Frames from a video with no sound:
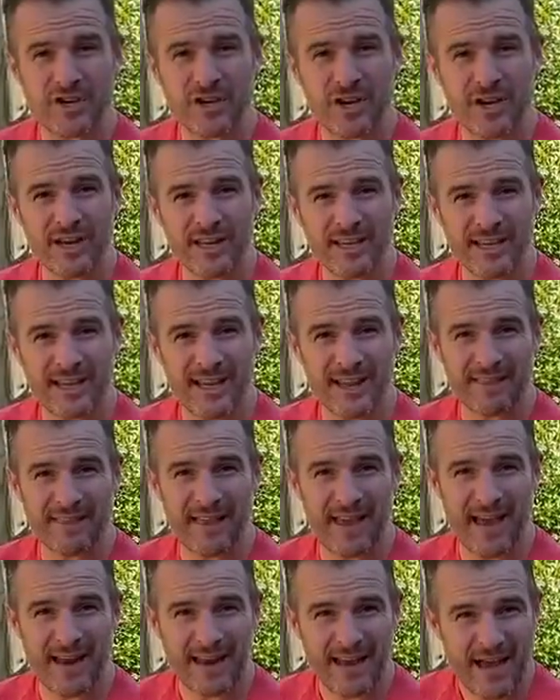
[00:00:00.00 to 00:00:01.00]
you're going to get
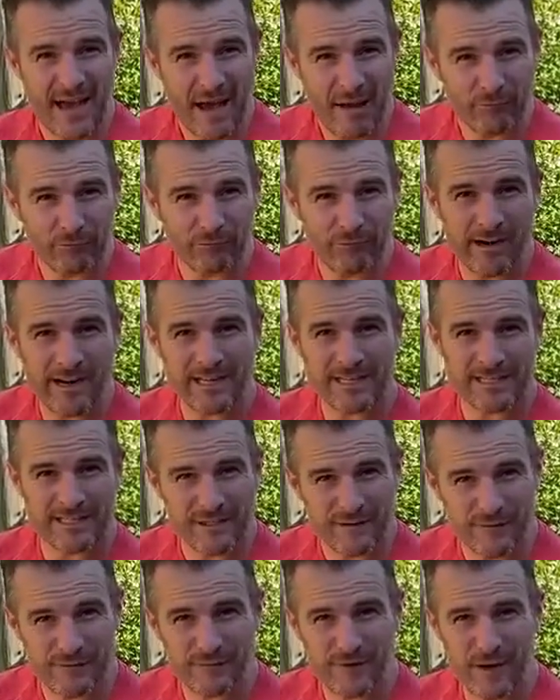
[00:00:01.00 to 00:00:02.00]
that
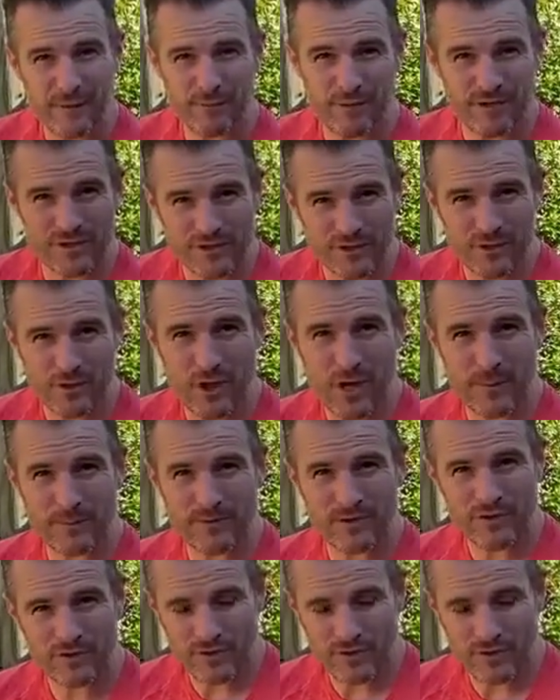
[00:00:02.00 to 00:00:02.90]
rectus femoris type